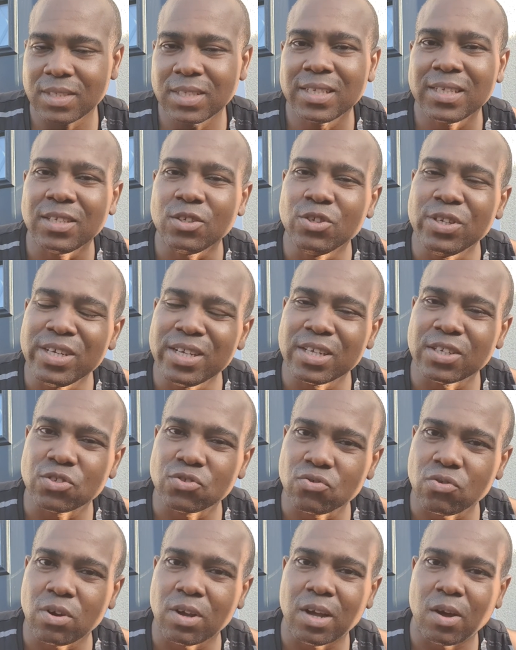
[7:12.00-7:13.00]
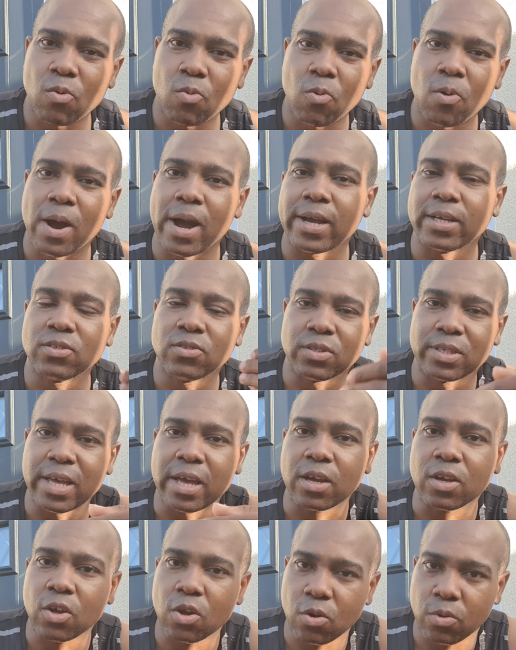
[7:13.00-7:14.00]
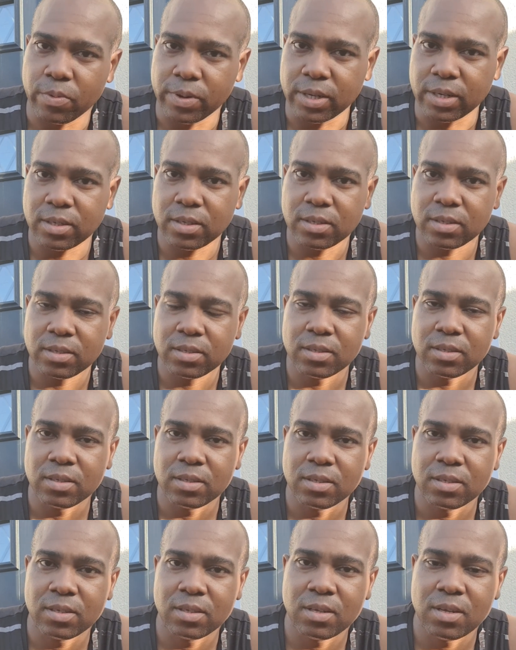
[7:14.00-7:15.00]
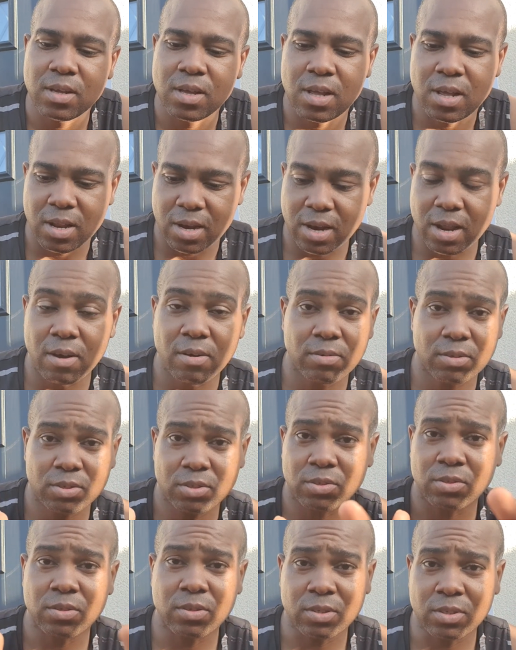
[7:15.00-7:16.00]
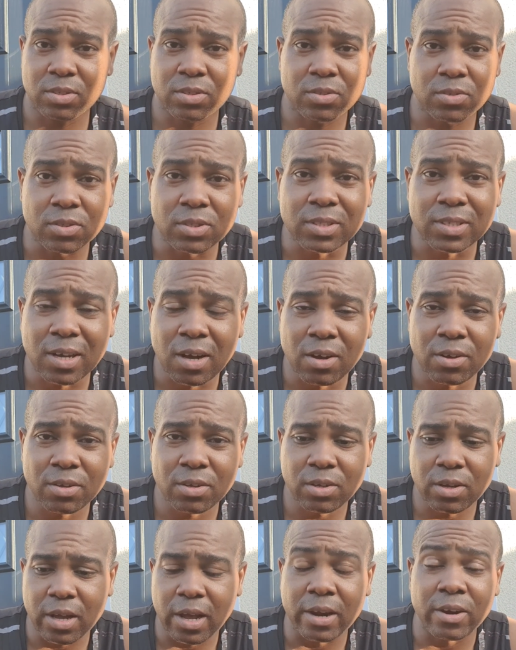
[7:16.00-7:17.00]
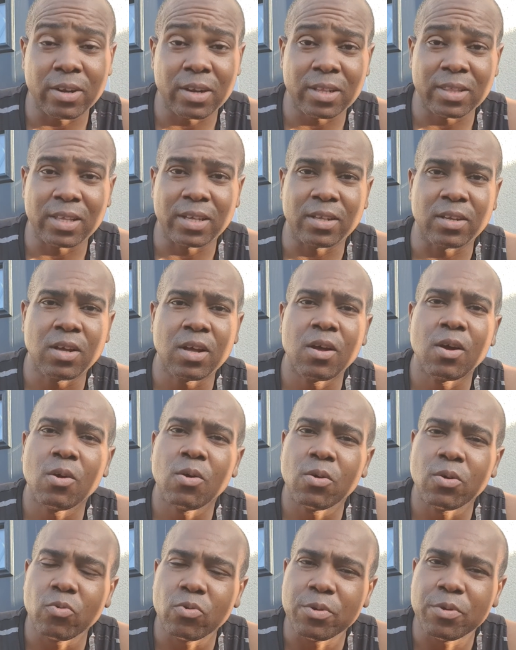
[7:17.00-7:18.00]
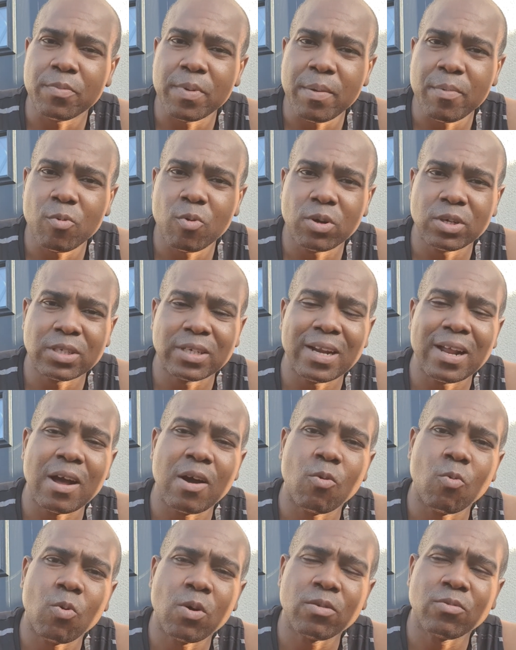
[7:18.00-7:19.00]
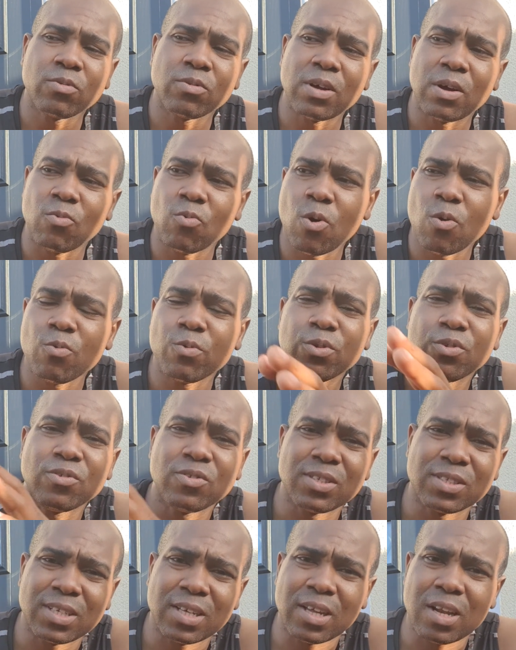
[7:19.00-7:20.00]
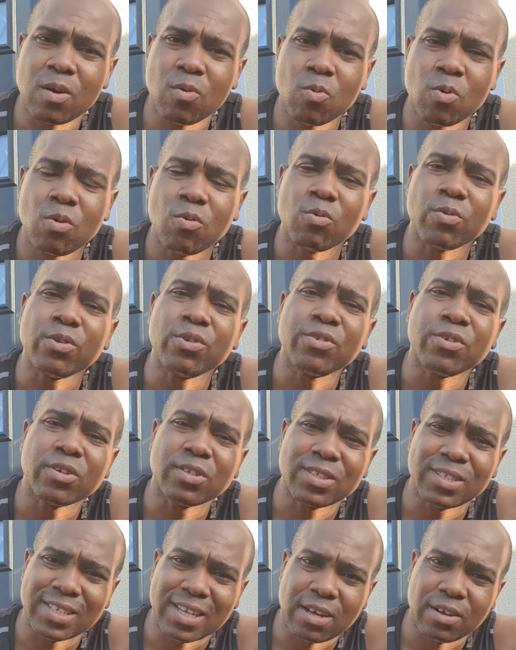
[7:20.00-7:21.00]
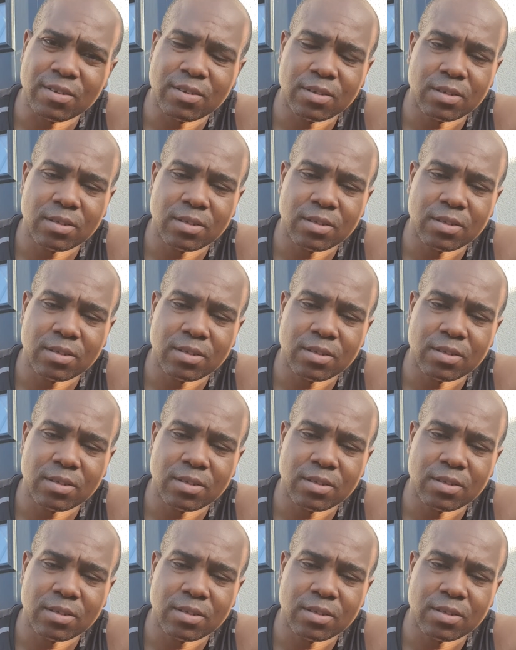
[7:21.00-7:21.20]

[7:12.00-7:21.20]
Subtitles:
you need a stronger why to get going. Now, to tell you another thing, you may be wondering, what would you sell and what would you not sell?